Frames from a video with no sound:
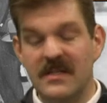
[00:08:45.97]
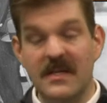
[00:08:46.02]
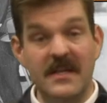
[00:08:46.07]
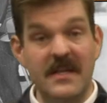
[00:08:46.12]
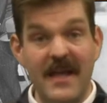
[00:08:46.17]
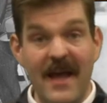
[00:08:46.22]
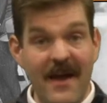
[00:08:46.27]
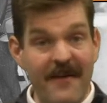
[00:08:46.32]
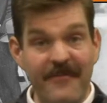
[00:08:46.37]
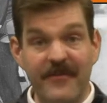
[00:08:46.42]
and
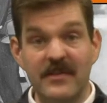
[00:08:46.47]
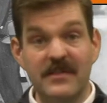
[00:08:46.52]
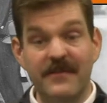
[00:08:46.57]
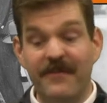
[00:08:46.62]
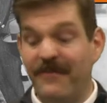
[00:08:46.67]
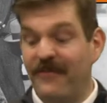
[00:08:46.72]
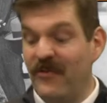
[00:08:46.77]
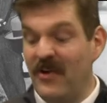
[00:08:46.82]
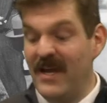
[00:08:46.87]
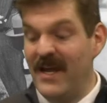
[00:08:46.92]
the effort to
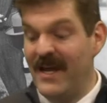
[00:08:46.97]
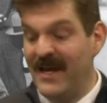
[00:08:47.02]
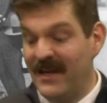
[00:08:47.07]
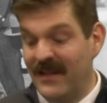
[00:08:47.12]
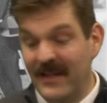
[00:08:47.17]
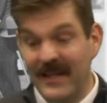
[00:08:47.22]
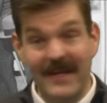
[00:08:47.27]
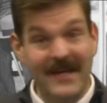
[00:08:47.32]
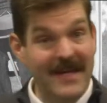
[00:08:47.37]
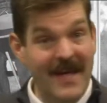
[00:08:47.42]
free
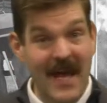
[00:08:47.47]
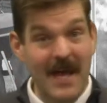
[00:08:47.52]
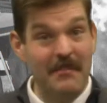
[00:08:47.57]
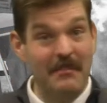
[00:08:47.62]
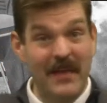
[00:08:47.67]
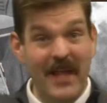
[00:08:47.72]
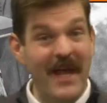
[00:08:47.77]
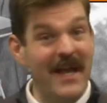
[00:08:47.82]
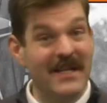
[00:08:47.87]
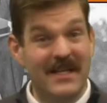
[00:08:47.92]
Italy came
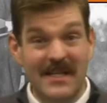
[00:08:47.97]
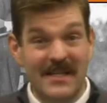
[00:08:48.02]
late.